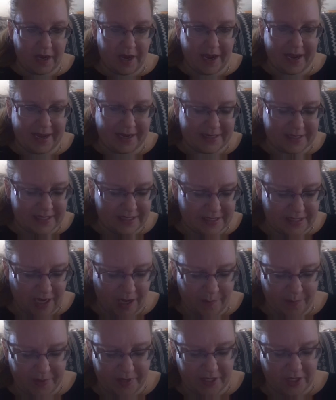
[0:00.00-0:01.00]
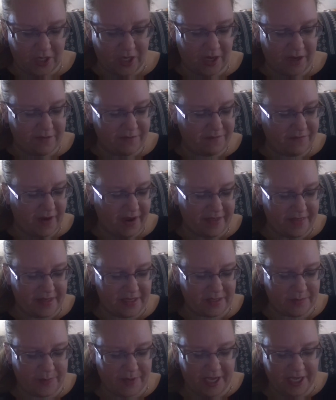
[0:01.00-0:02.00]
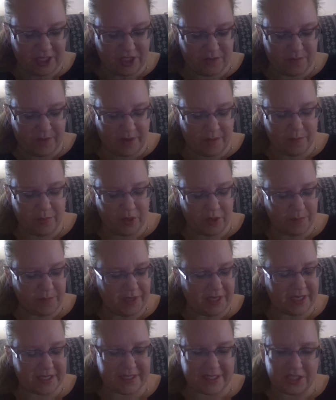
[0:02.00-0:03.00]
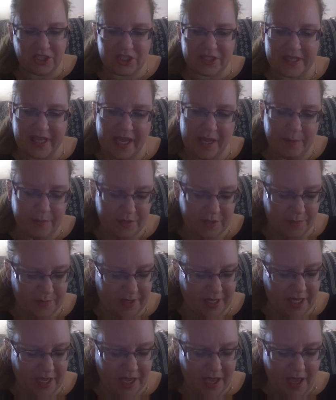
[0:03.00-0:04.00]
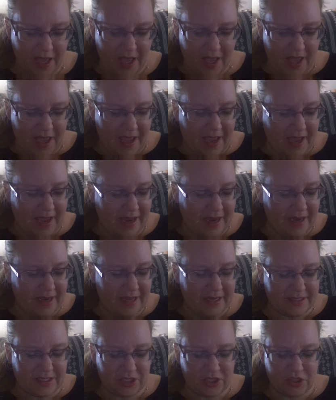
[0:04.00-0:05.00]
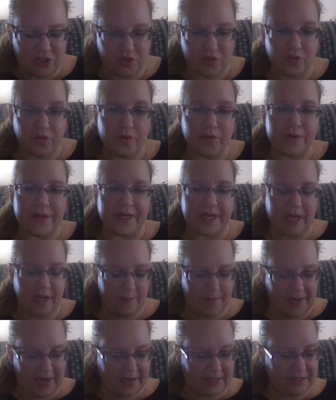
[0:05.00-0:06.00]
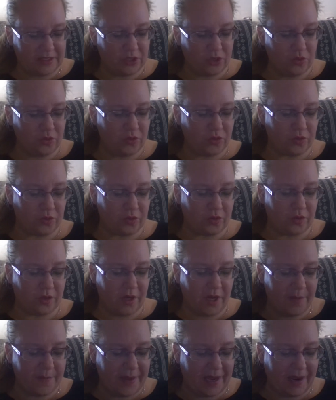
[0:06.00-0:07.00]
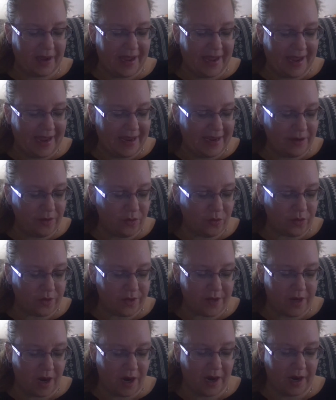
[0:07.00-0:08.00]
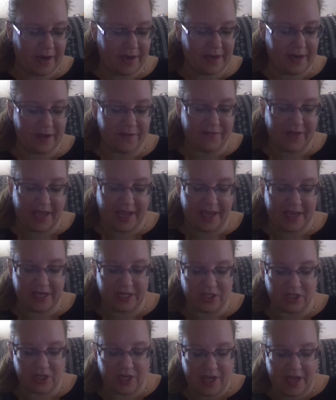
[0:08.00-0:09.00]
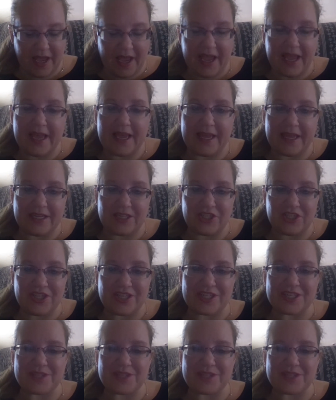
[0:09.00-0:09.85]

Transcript: had to stop and find this page in my book because it just came to me. And it's a story about a little girl about 8 or 9 of age. And she